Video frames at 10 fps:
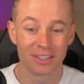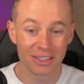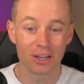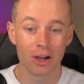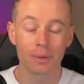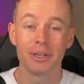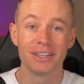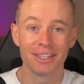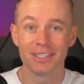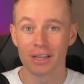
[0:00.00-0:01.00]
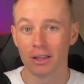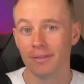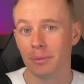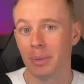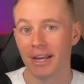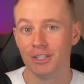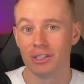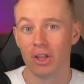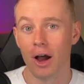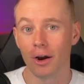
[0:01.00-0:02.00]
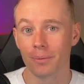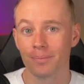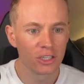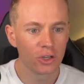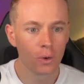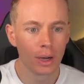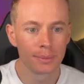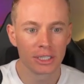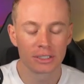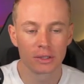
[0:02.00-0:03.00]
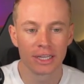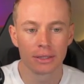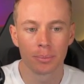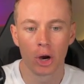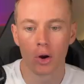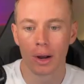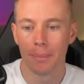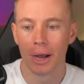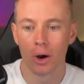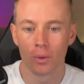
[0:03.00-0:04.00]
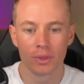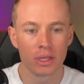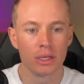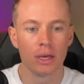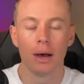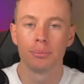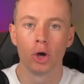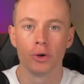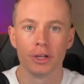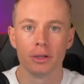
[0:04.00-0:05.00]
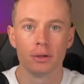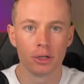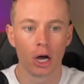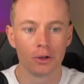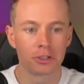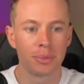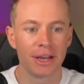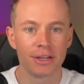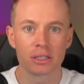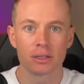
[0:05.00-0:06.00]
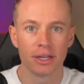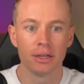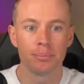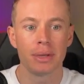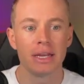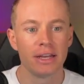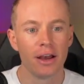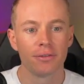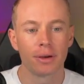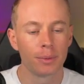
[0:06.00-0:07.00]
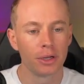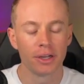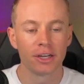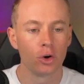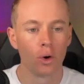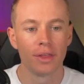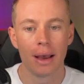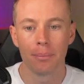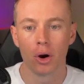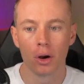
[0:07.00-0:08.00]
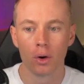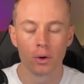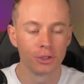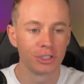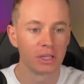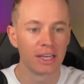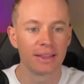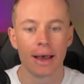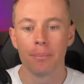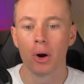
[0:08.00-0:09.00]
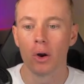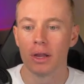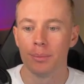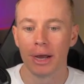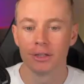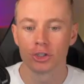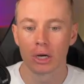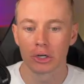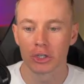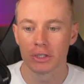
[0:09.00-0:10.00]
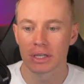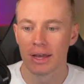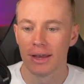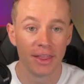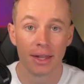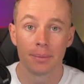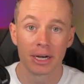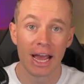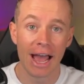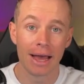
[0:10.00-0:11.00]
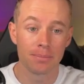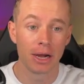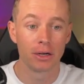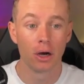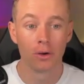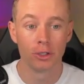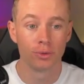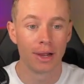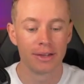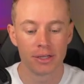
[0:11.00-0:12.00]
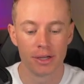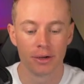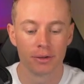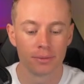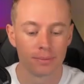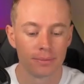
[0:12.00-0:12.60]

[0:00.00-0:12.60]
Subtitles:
this document is 11 pages long. So I'm going to delete the part about the uploaded knowledge base in PDF. I'm going to ignore that part or just delete that part in my instructions. And then I'm going to add my knowledge right here. I'm